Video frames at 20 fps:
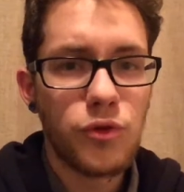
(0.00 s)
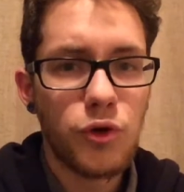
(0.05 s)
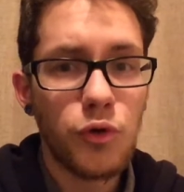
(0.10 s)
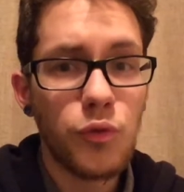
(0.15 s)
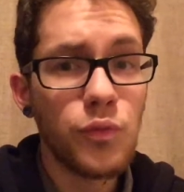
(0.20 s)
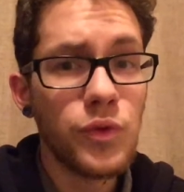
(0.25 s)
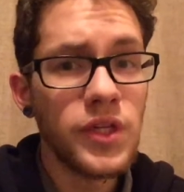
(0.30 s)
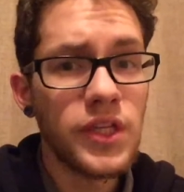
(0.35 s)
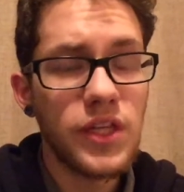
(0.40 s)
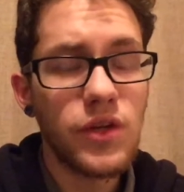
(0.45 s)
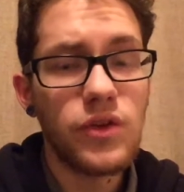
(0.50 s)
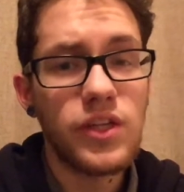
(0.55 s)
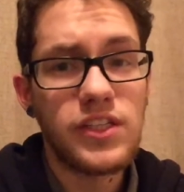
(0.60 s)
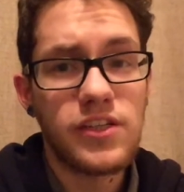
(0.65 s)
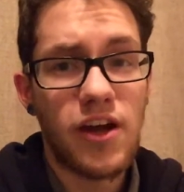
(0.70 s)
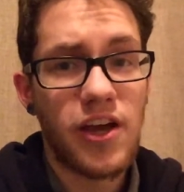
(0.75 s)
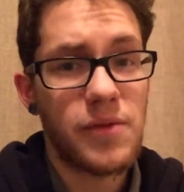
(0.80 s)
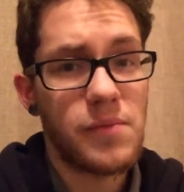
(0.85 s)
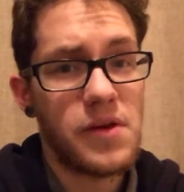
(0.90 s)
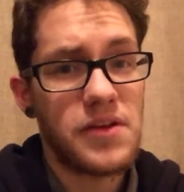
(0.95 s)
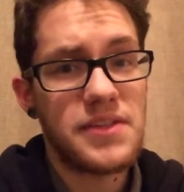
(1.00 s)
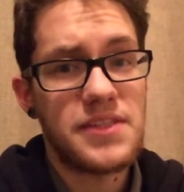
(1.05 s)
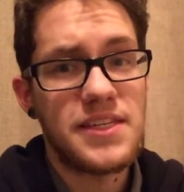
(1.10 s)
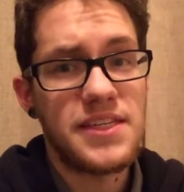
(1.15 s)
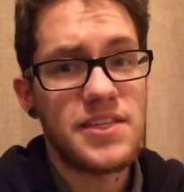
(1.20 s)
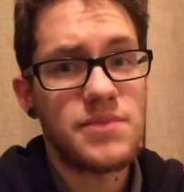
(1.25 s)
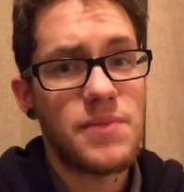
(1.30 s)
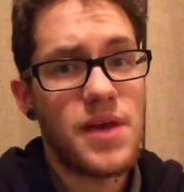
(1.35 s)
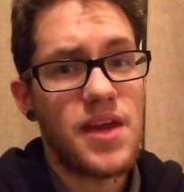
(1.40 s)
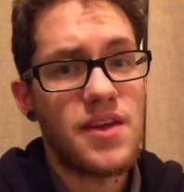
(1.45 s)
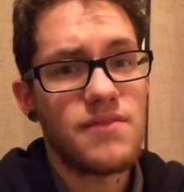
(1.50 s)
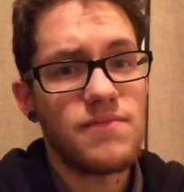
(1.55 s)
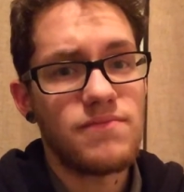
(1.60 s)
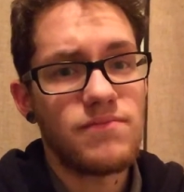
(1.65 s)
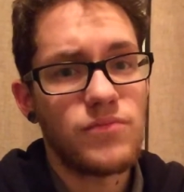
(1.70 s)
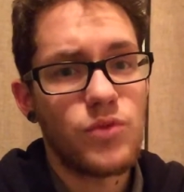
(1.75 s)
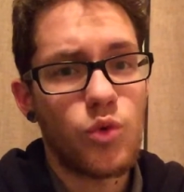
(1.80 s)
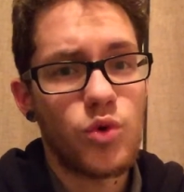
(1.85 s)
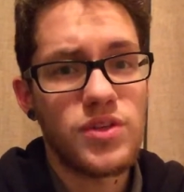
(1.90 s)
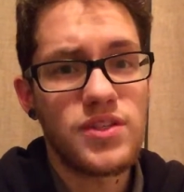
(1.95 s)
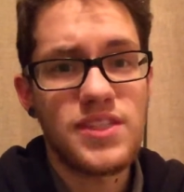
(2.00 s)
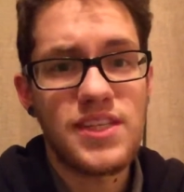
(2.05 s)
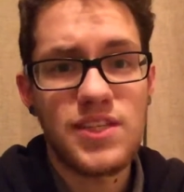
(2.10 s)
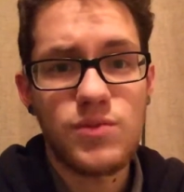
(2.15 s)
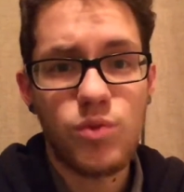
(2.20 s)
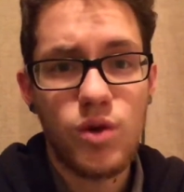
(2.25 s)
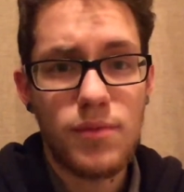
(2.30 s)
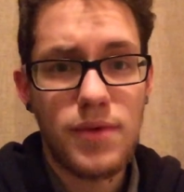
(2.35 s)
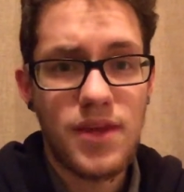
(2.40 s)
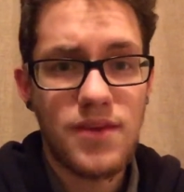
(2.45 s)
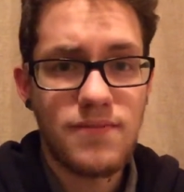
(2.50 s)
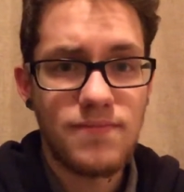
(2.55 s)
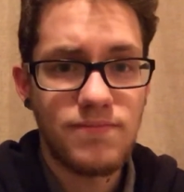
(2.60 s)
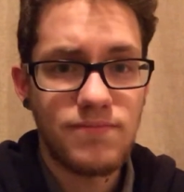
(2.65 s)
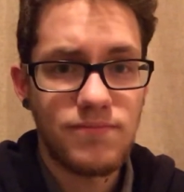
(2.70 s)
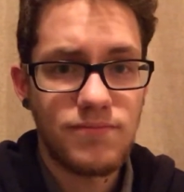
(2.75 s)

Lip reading: They're really only talking about cis men, or cis women.